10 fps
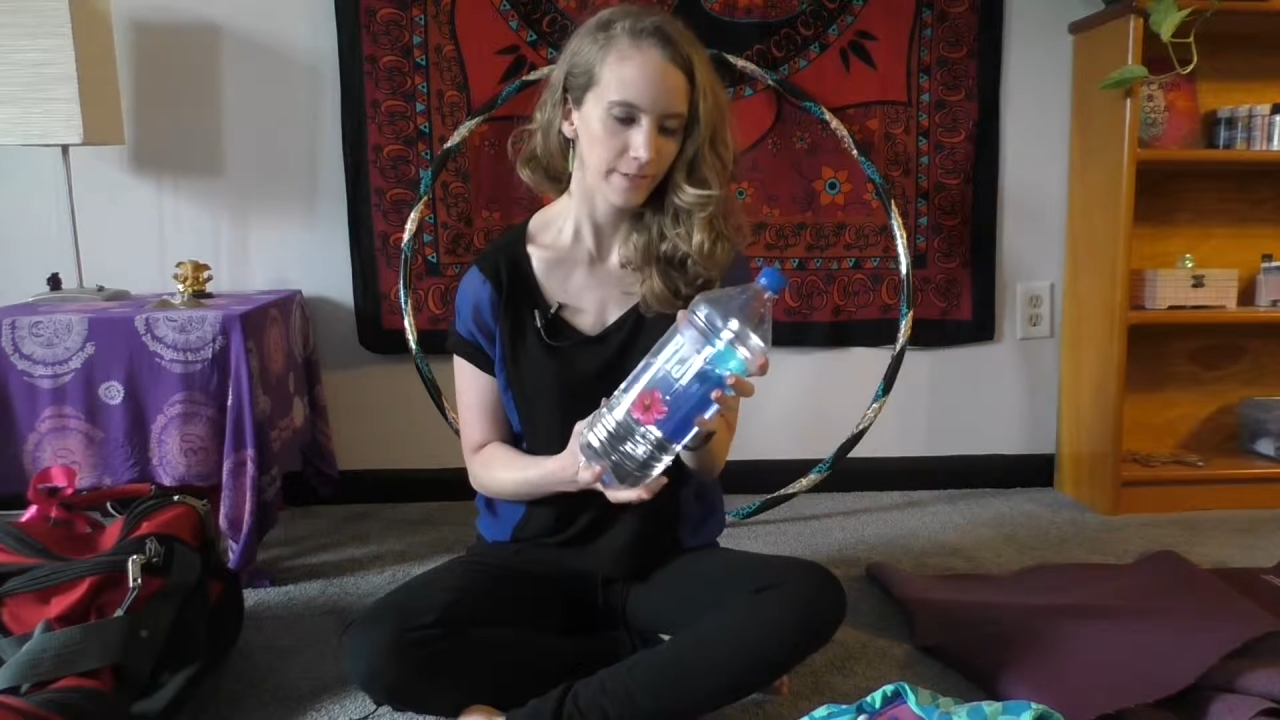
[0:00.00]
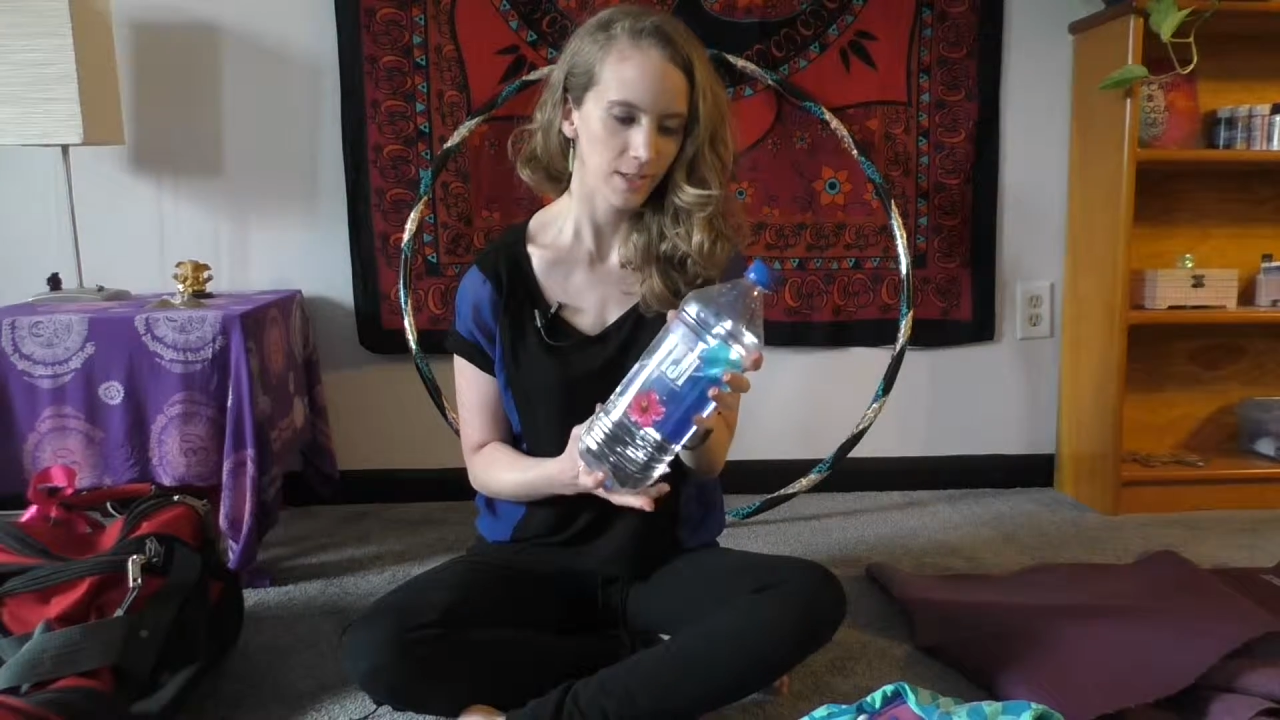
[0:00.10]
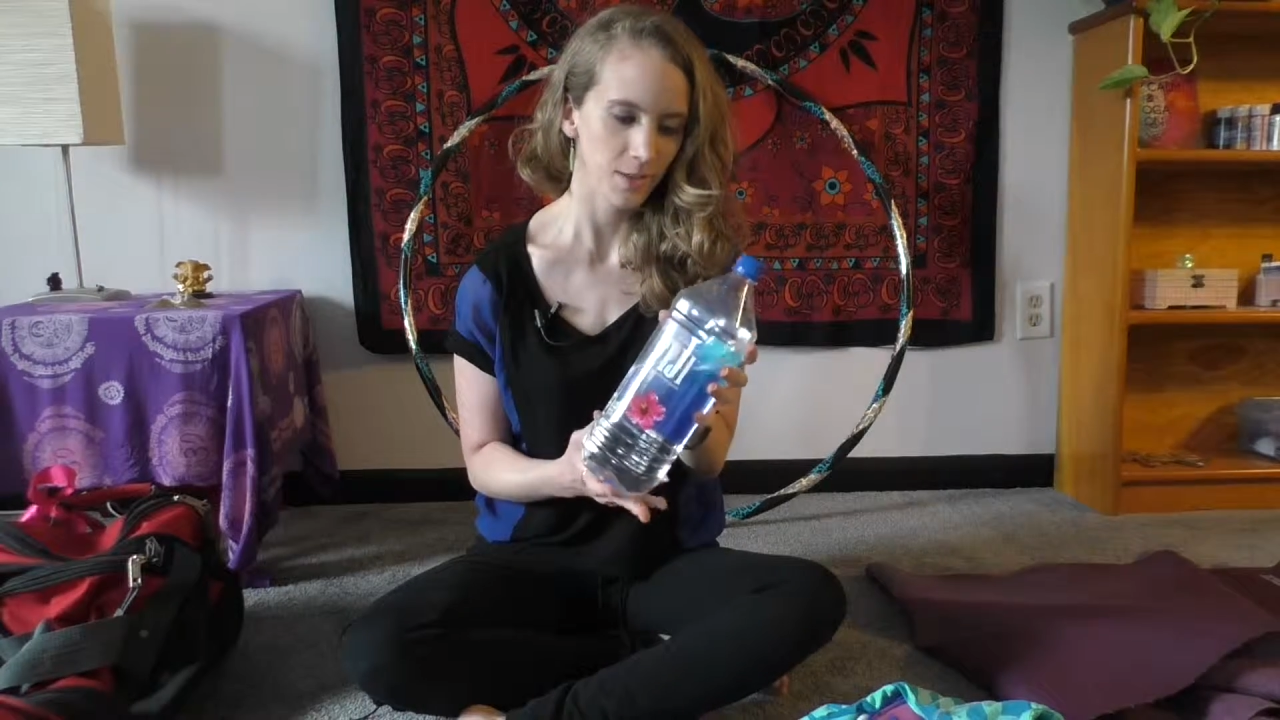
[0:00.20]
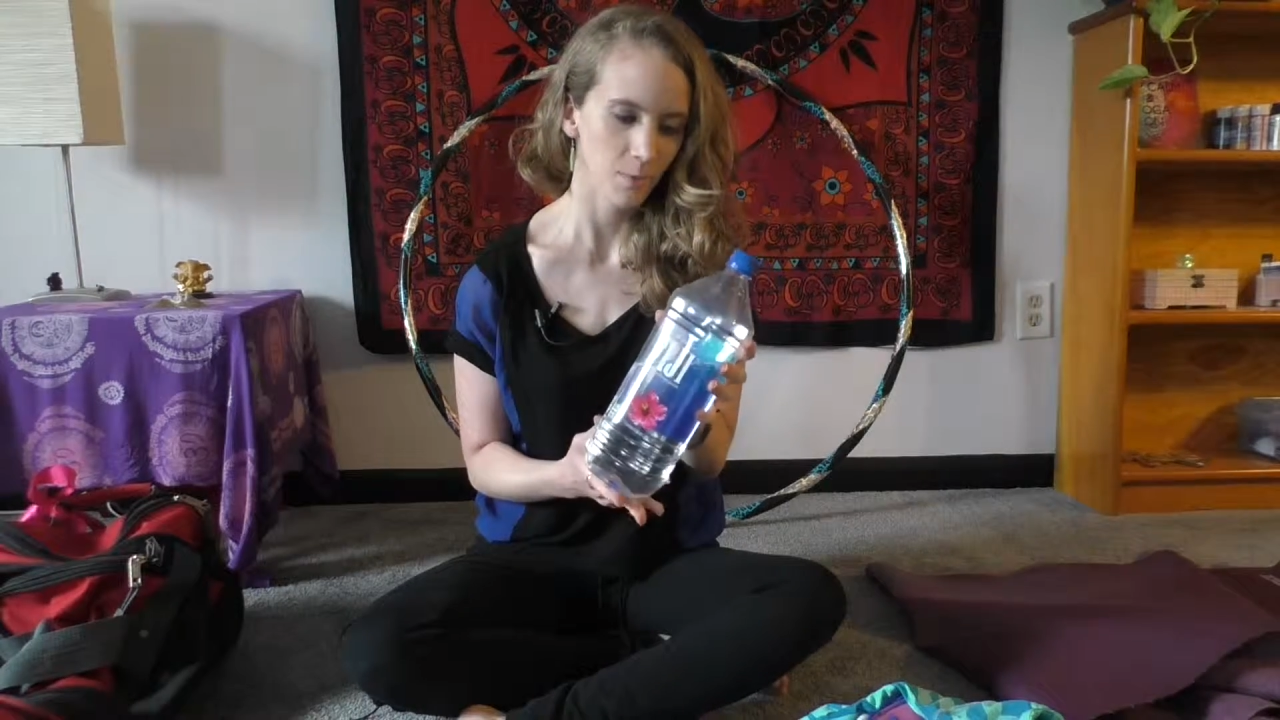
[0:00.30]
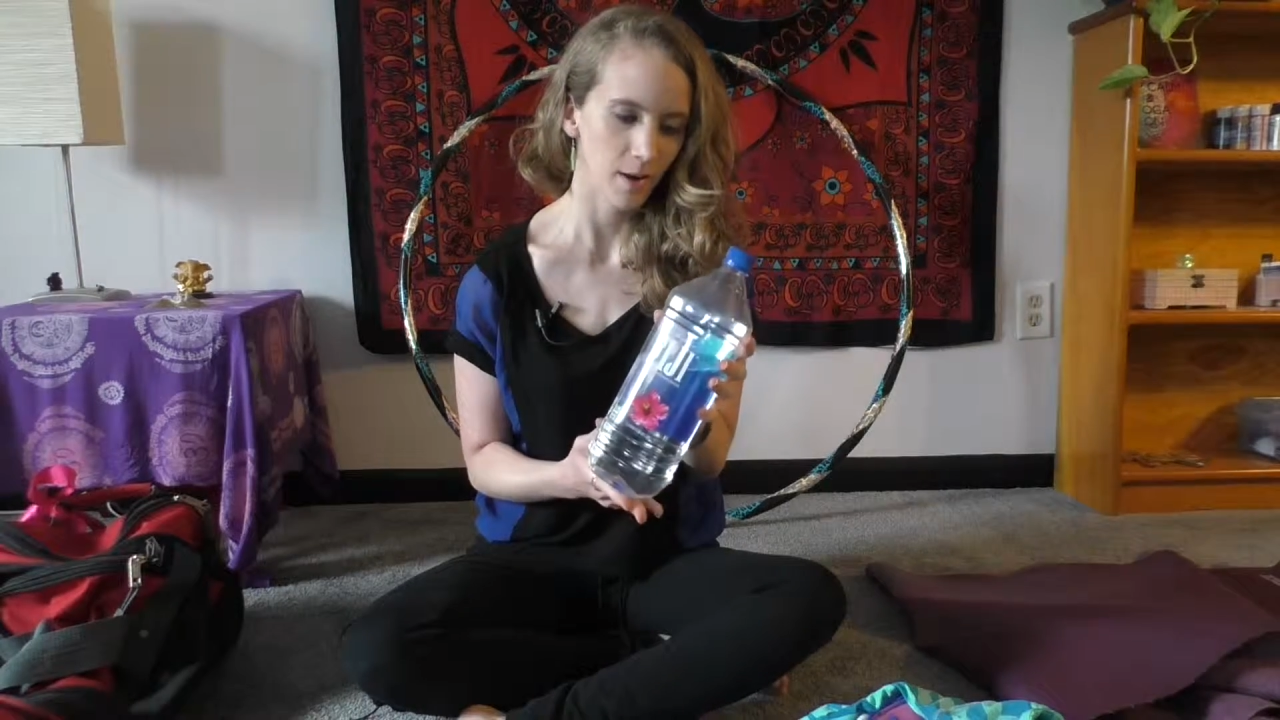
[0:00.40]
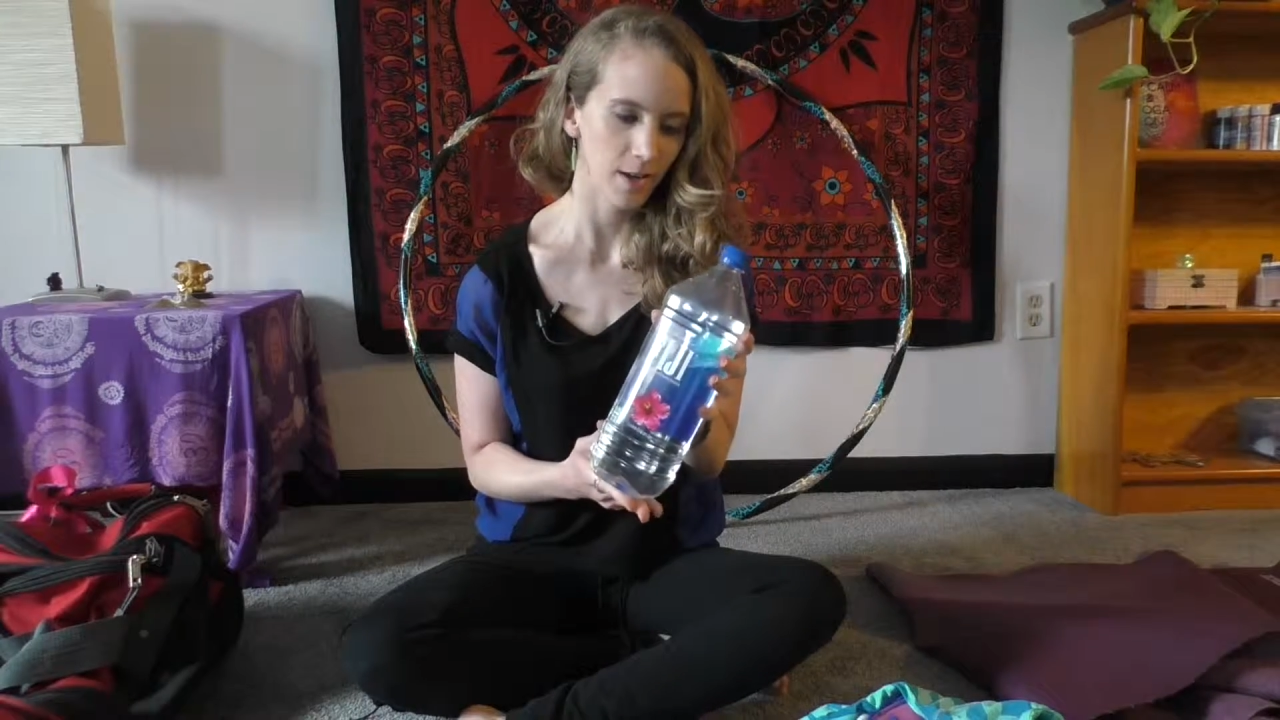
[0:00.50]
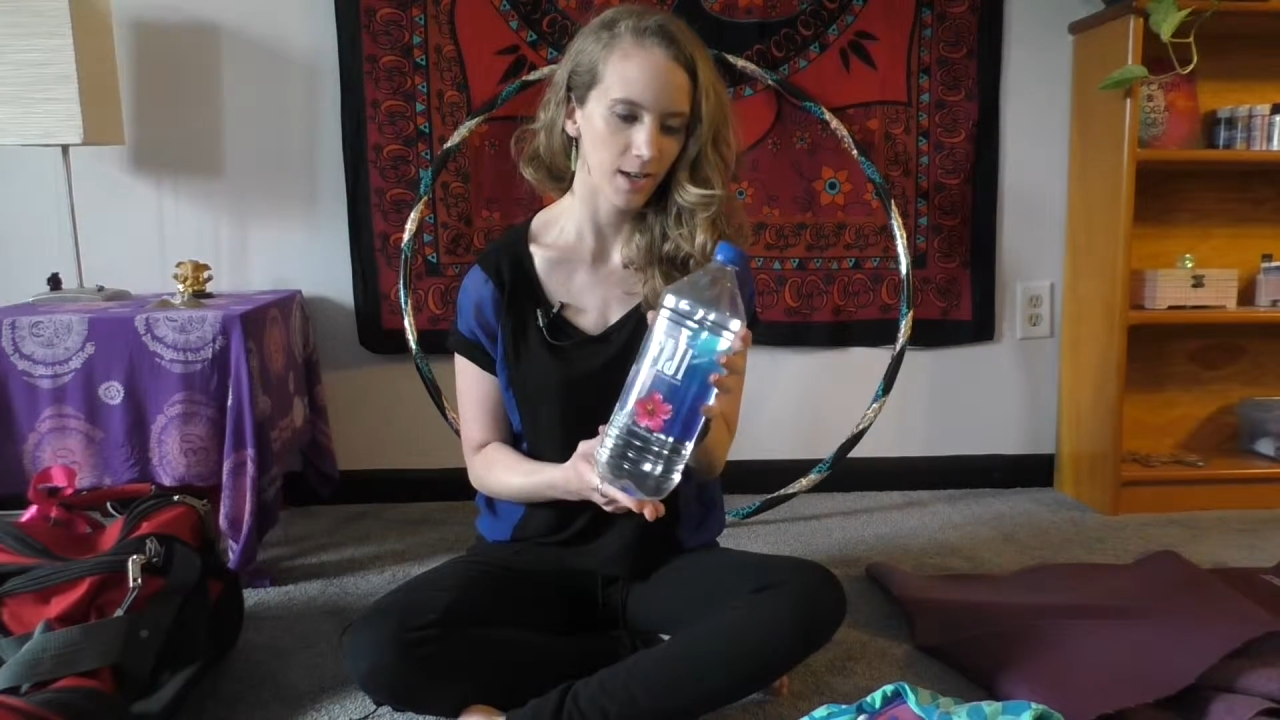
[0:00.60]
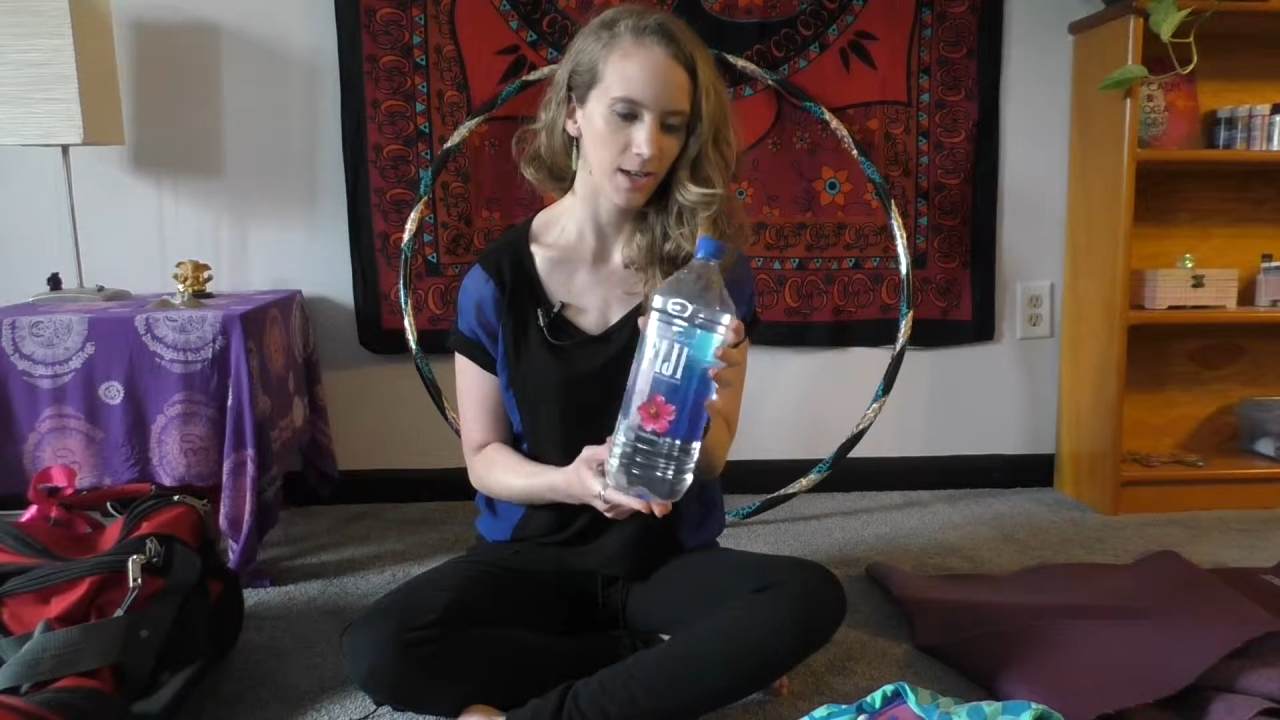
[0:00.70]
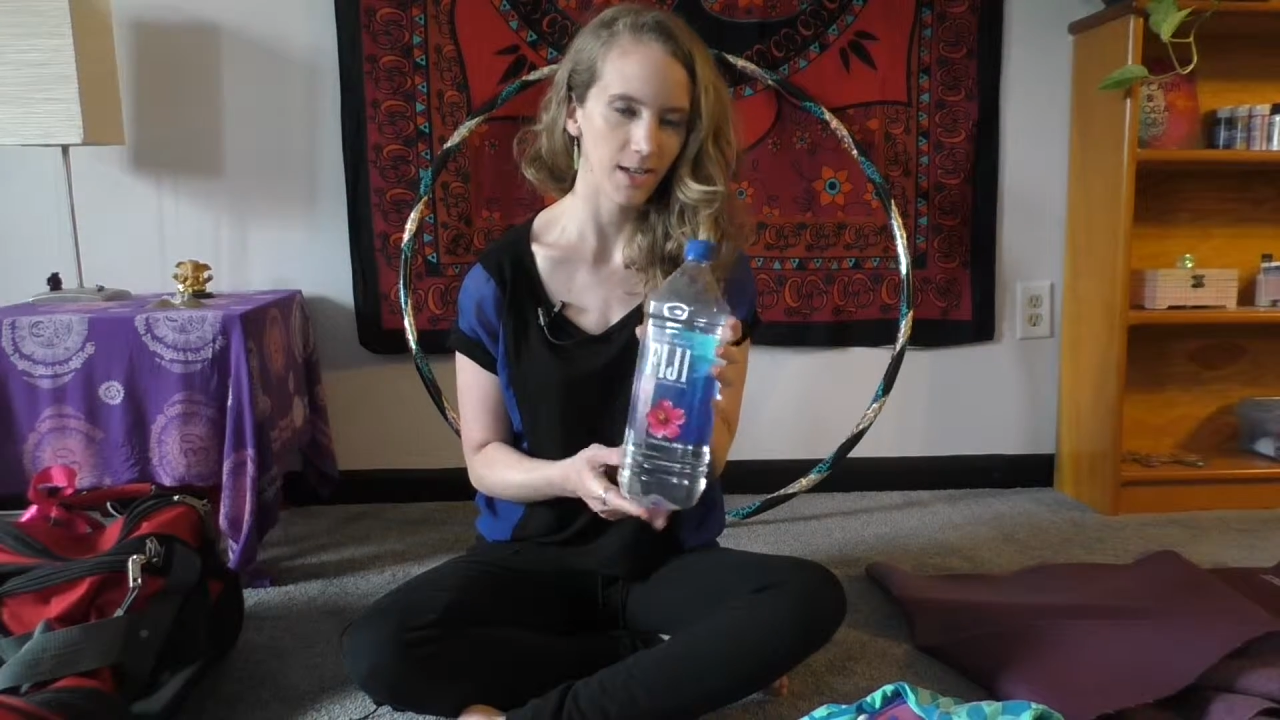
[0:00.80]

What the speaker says: Fiji water.